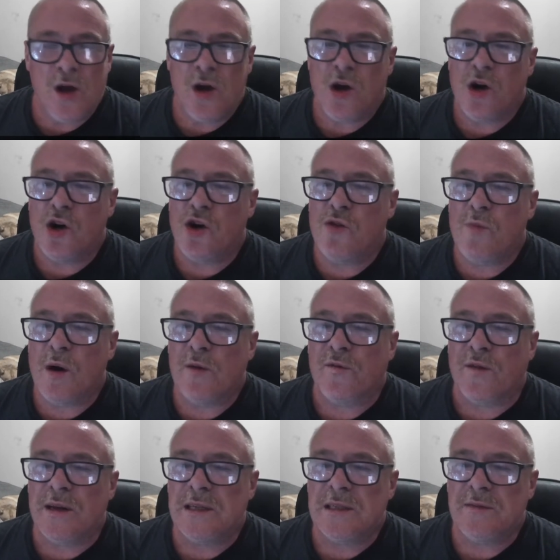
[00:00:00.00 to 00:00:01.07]
All my
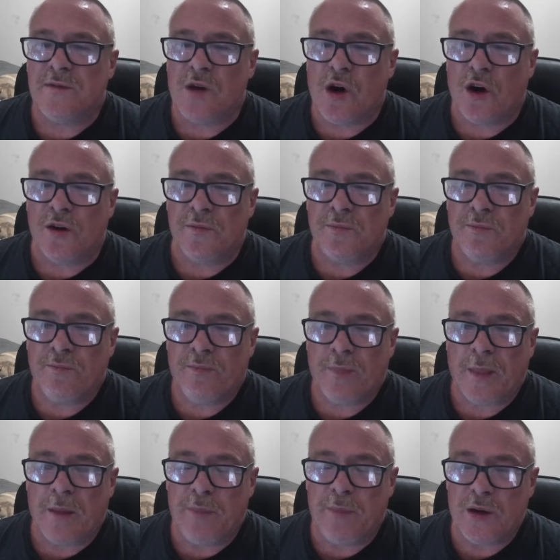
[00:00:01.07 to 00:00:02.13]
friends have gone
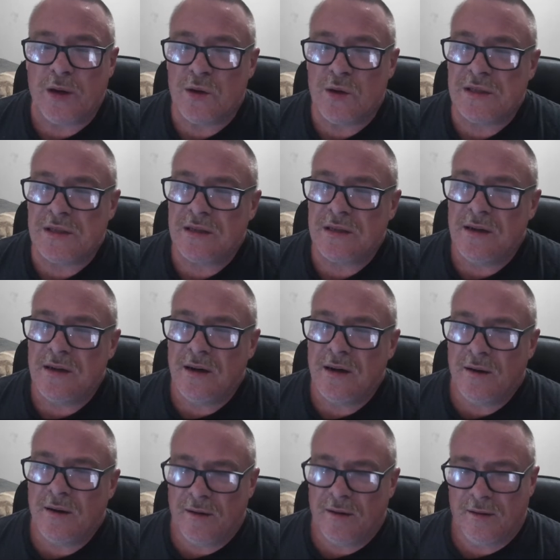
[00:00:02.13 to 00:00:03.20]
because
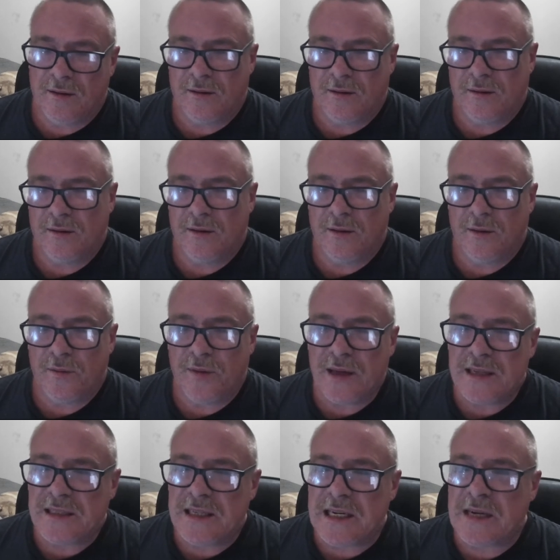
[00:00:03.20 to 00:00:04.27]
they're
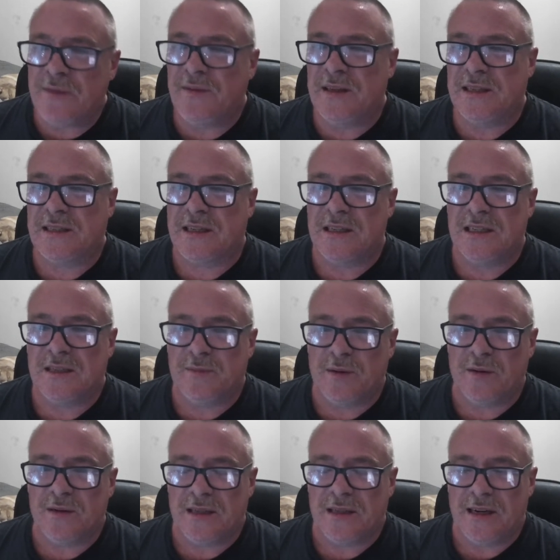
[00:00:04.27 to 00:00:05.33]
sick of this
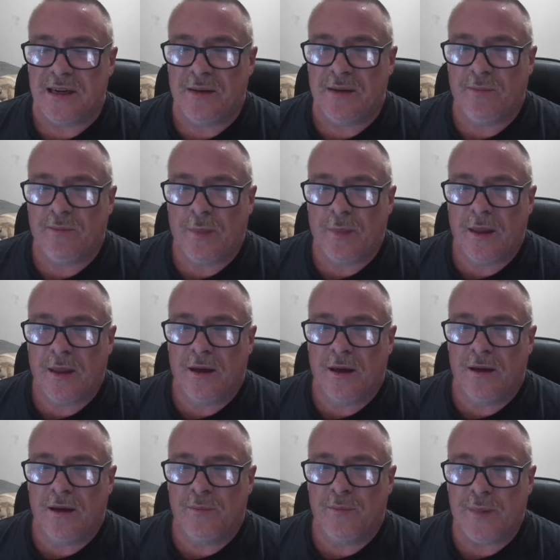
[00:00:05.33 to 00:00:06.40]
conspiracy,
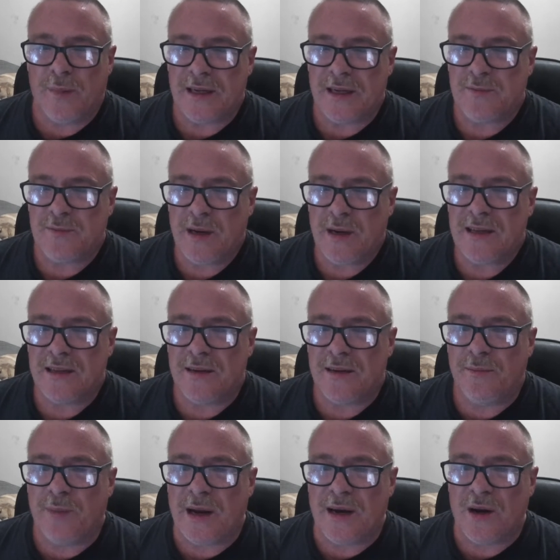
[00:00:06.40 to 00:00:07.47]
but it's bigger than
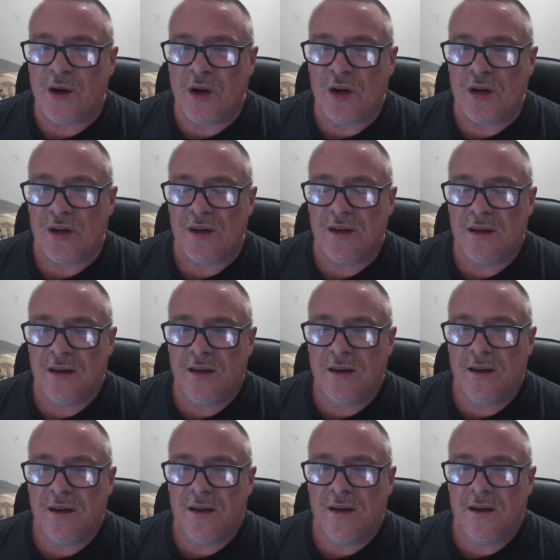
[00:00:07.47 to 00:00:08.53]
Ben Hur.
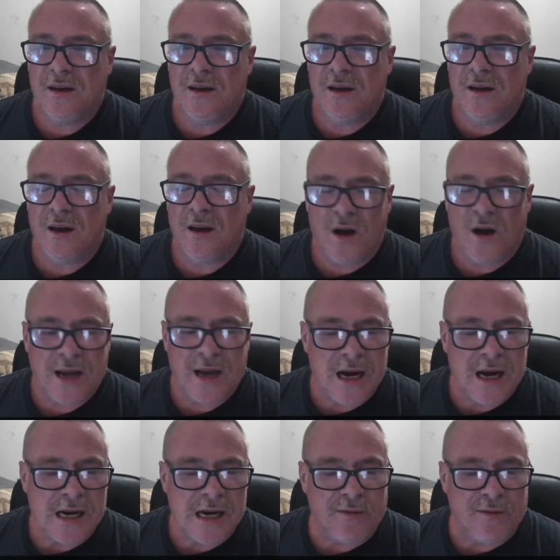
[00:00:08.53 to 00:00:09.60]
I
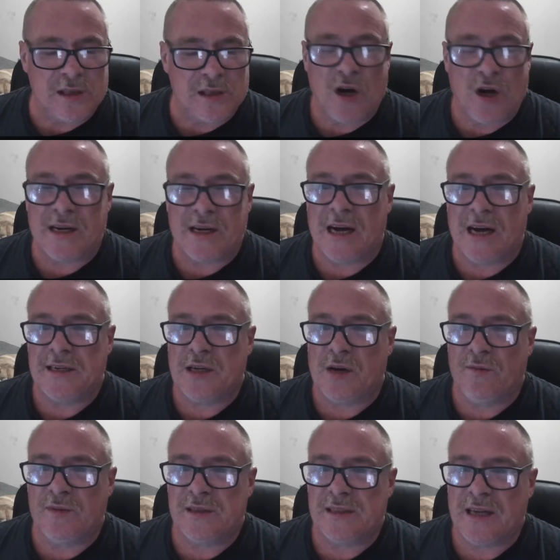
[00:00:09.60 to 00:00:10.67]
can't have a light-hearted
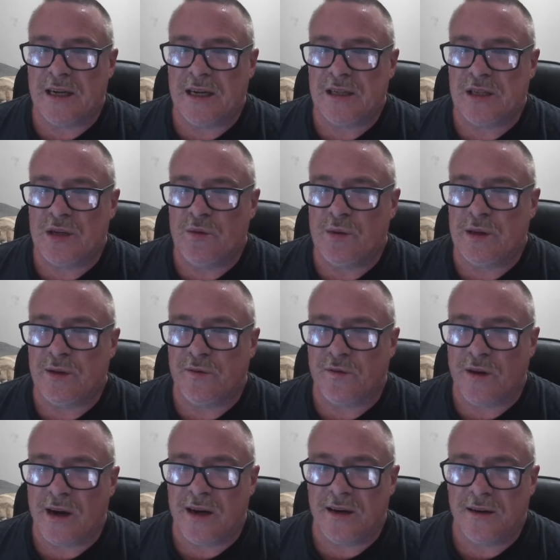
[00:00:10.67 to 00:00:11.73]
conversation with a
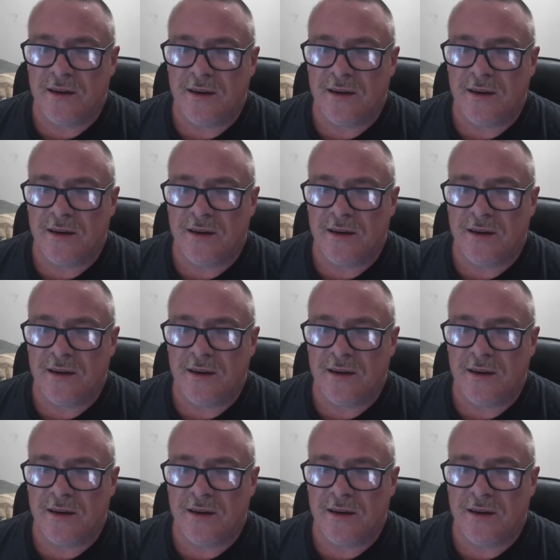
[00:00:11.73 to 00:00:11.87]
friend